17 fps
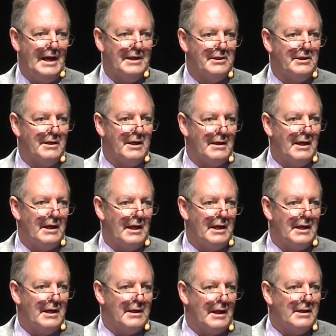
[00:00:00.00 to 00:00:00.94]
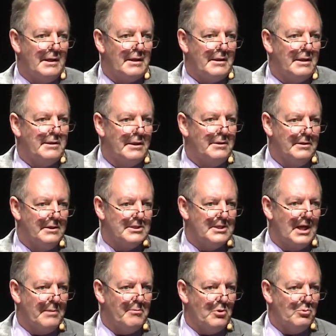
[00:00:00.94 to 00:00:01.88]
And uh, uh, the, the
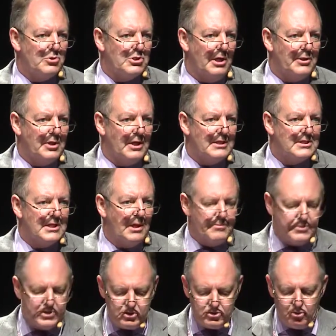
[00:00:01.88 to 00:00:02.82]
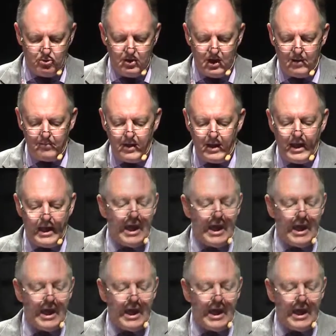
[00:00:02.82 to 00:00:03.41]
statement which I think sums it all up,